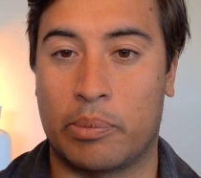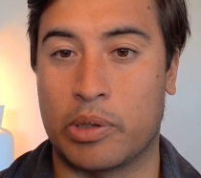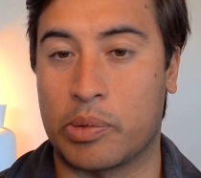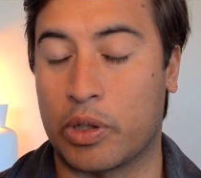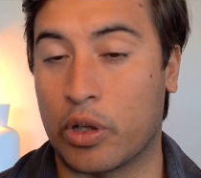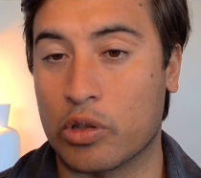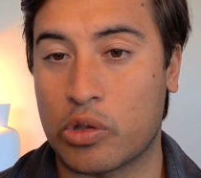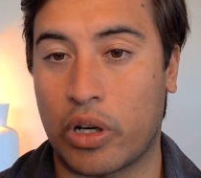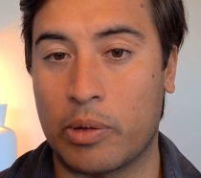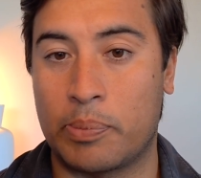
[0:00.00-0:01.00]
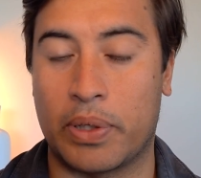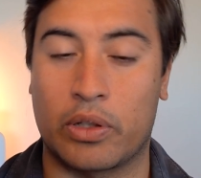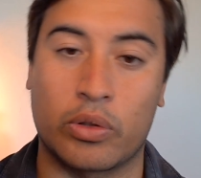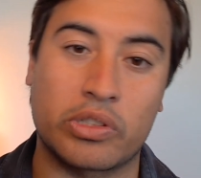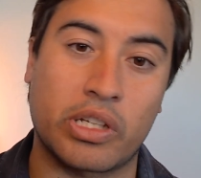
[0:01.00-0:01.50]
Brisbane Girls Grammar. But a
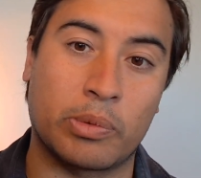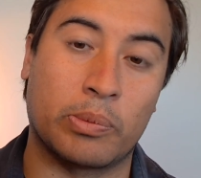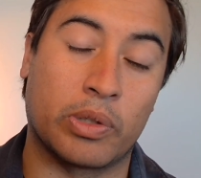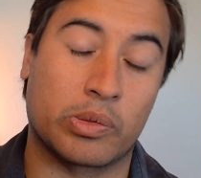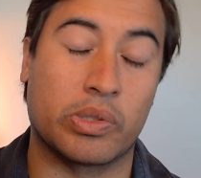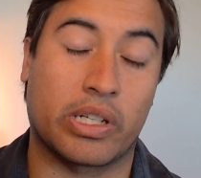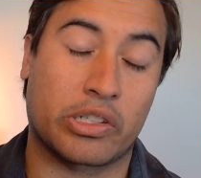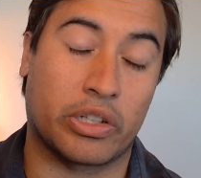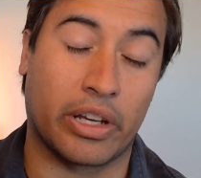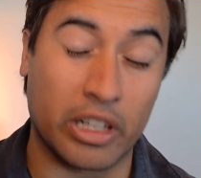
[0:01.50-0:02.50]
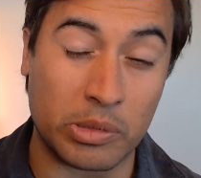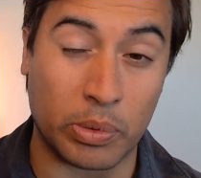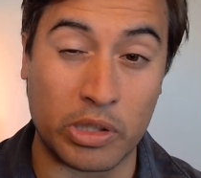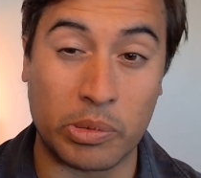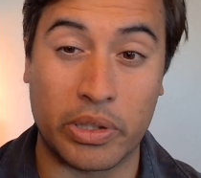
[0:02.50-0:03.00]
good example in Brisbane is actually East
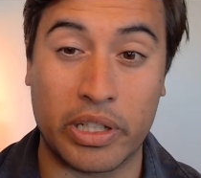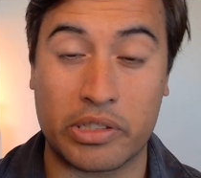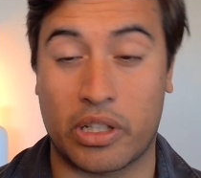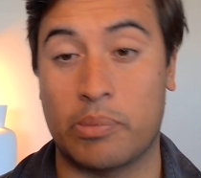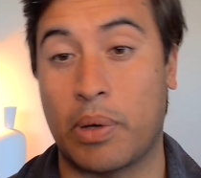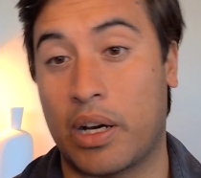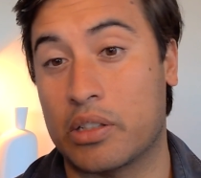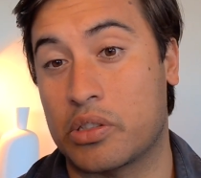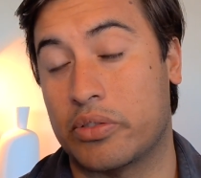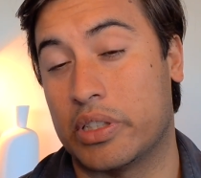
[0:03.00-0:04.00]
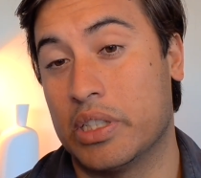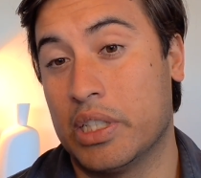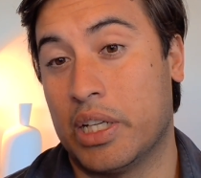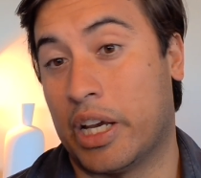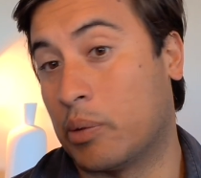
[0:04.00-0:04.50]
Brisbane. There's some parts of it,
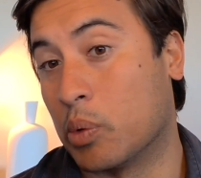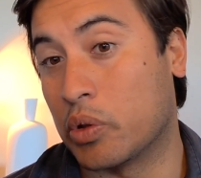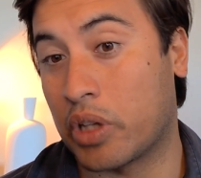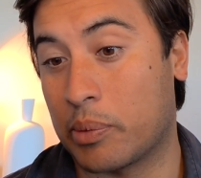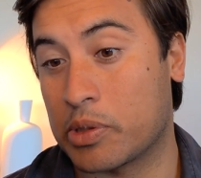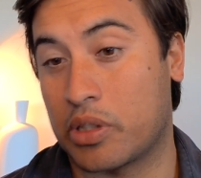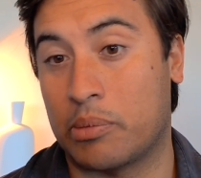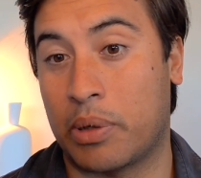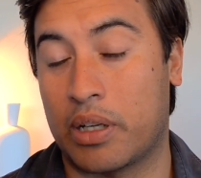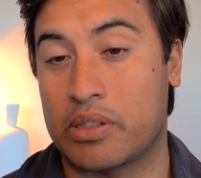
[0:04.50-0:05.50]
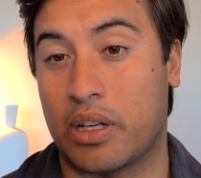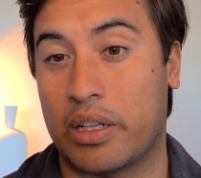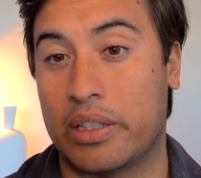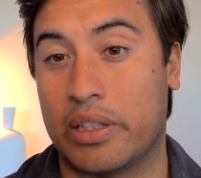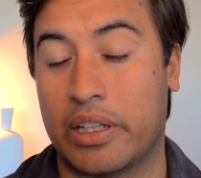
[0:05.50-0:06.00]
and Wollongabba, some parts are
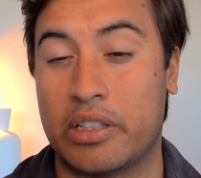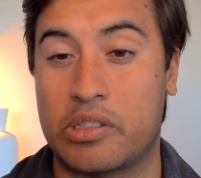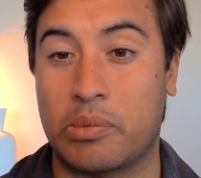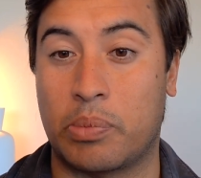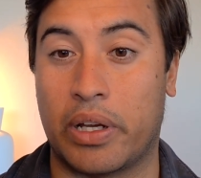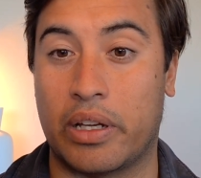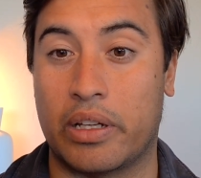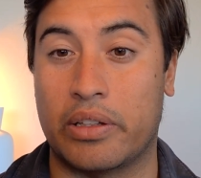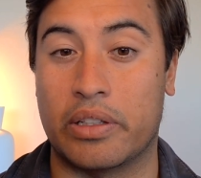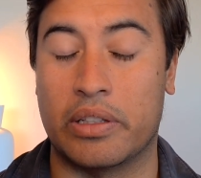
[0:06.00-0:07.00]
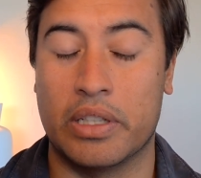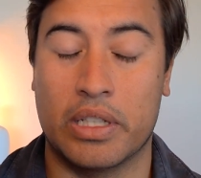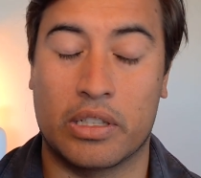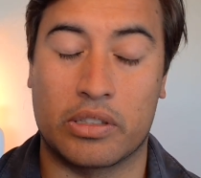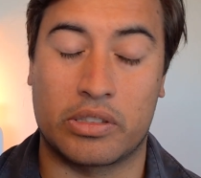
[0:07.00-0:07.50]
in the east, in
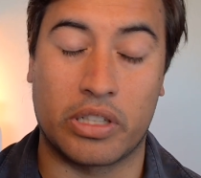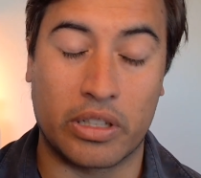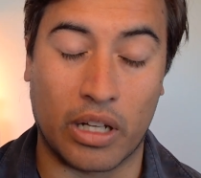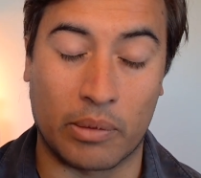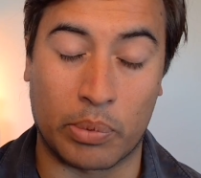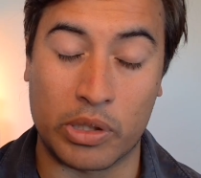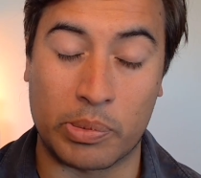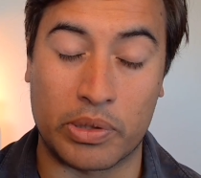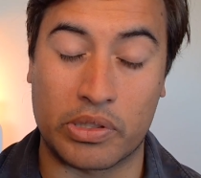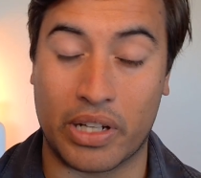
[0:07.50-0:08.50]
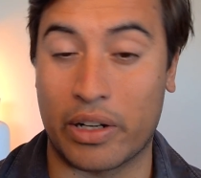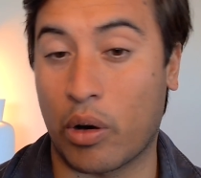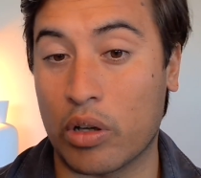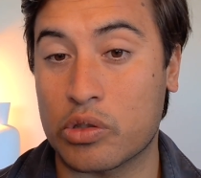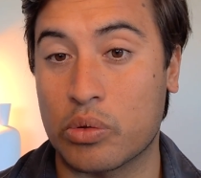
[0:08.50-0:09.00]
the Brisbane State
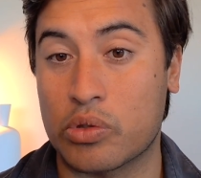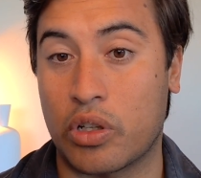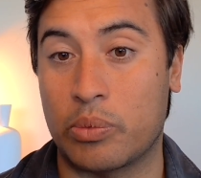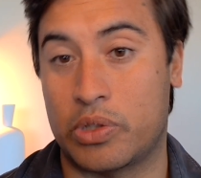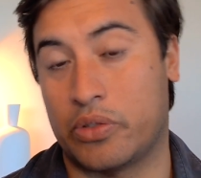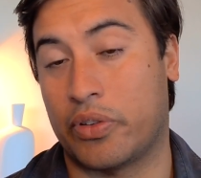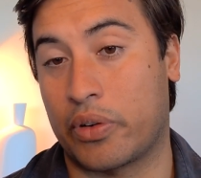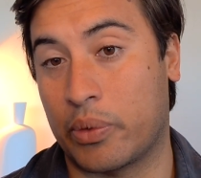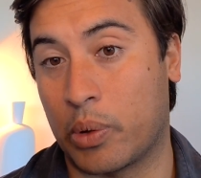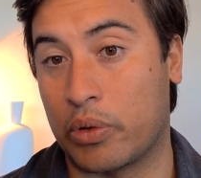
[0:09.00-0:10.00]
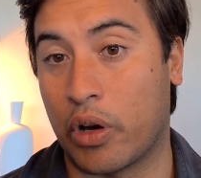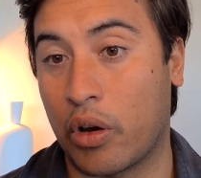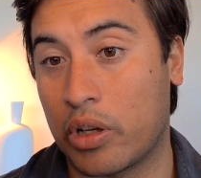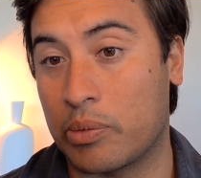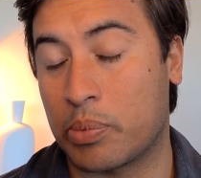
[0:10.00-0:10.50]
High School zone, which is very well known
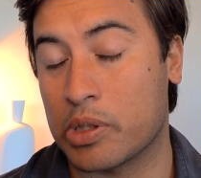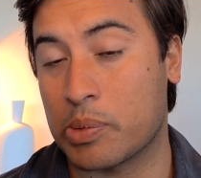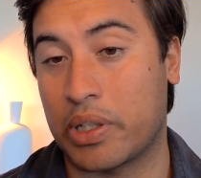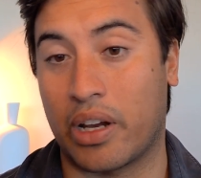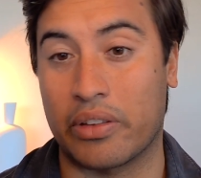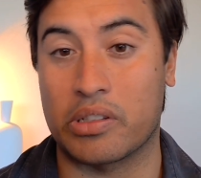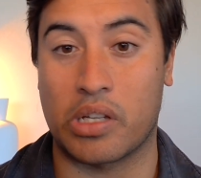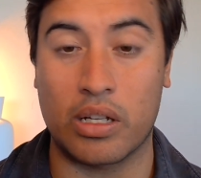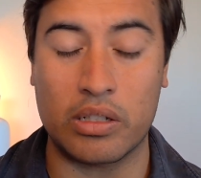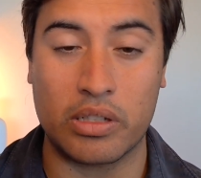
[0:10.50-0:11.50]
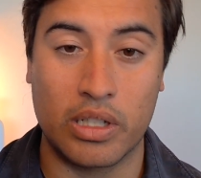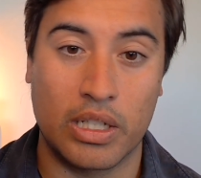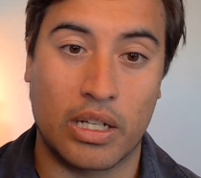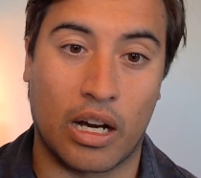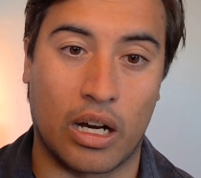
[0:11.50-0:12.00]
in Brisbane, and others aren't.
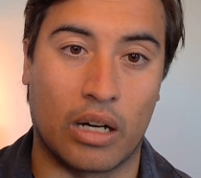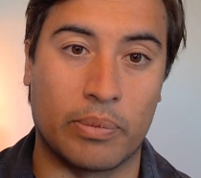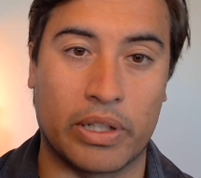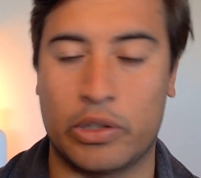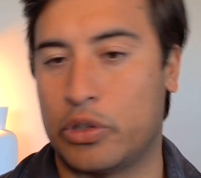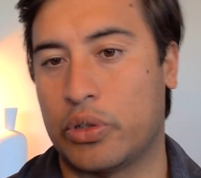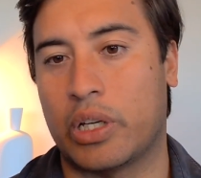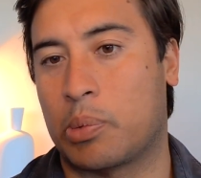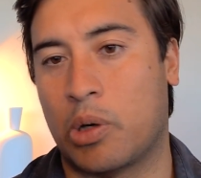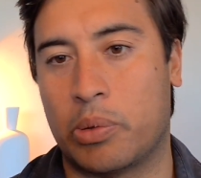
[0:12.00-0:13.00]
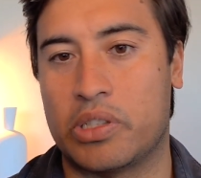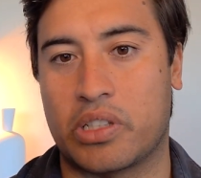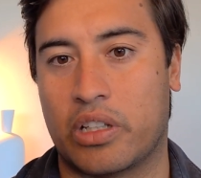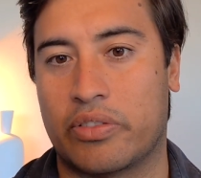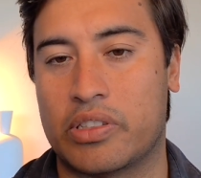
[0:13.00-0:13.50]
And you do get properties
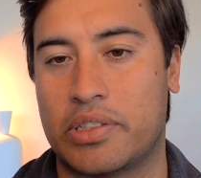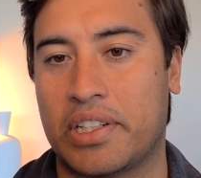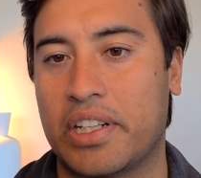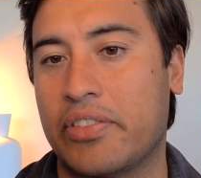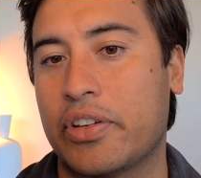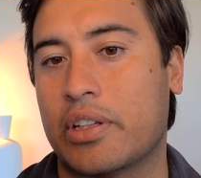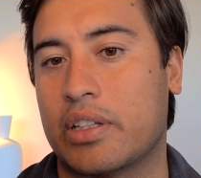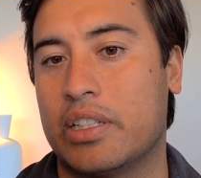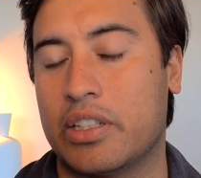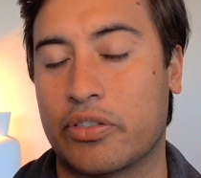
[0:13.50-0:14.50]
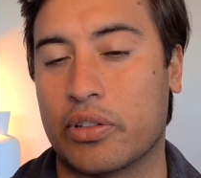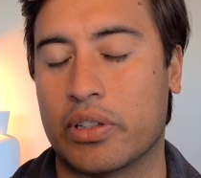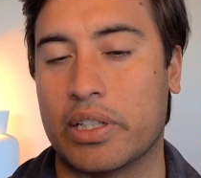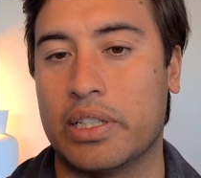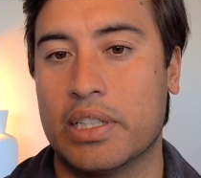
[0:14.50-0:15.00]
selling for significantly
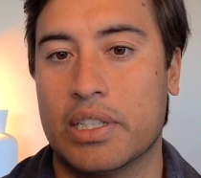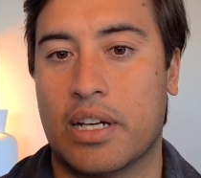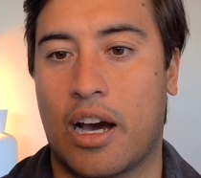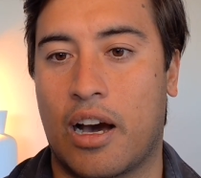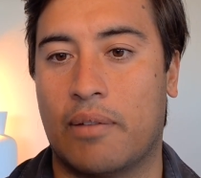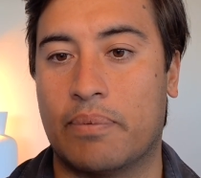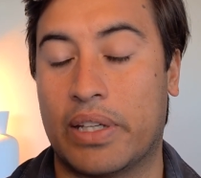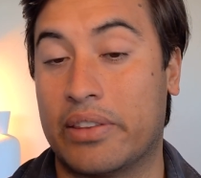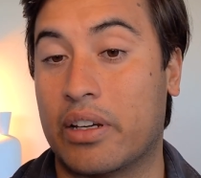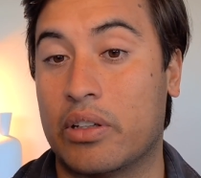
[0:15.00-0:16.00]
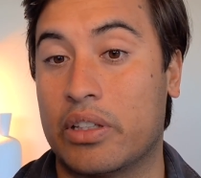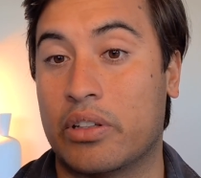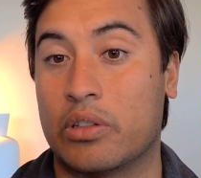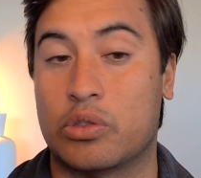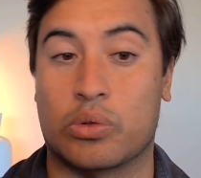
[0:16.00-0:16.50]
differently in
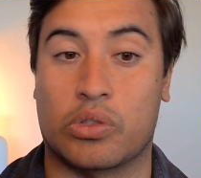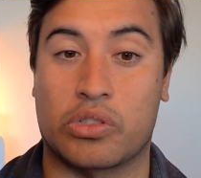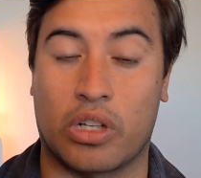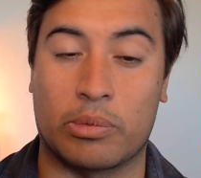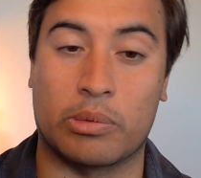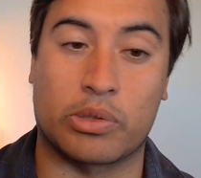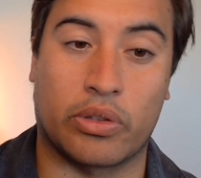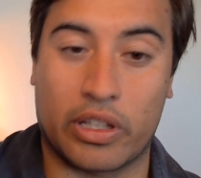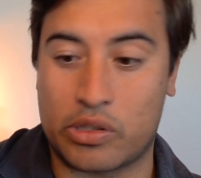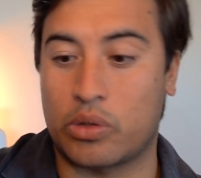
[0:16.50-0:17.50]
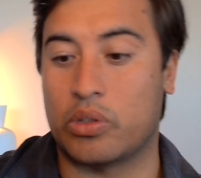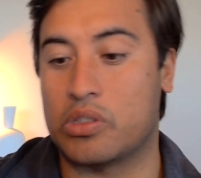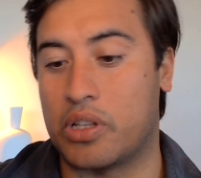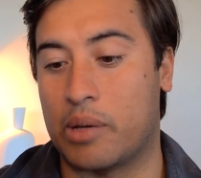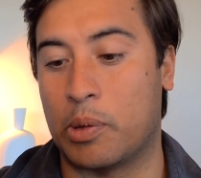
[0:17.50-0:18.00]
those sorts of suburbs. So that's a good
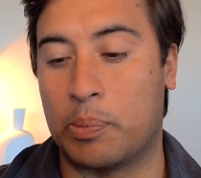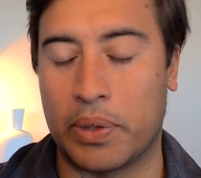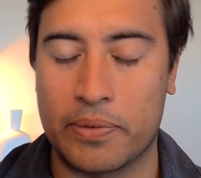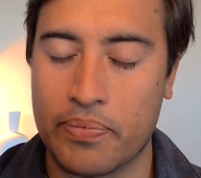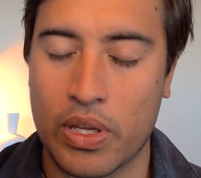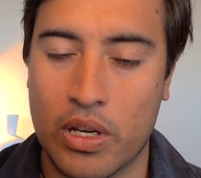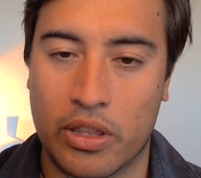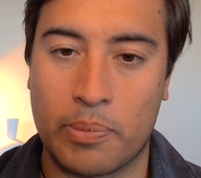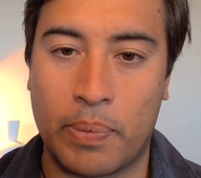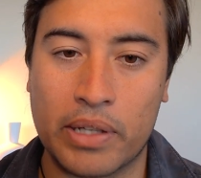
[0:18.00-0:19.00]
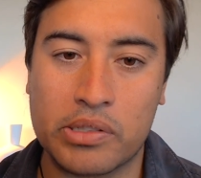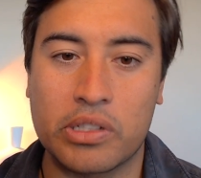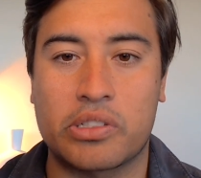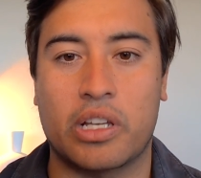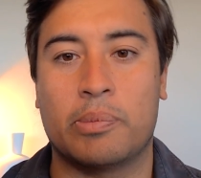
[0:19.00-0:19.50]
example. But the best
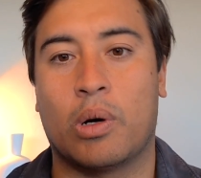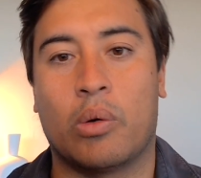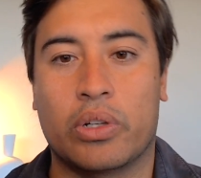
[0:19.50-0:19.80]
example I want to